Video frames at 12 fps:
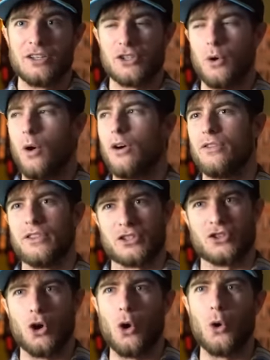So this
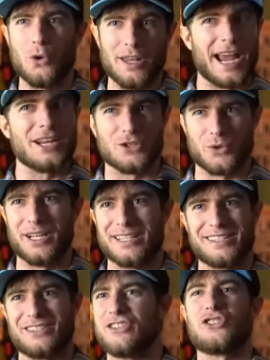cold
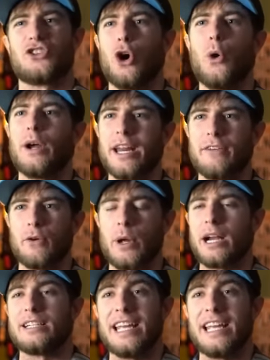nitrous is just going everywhere.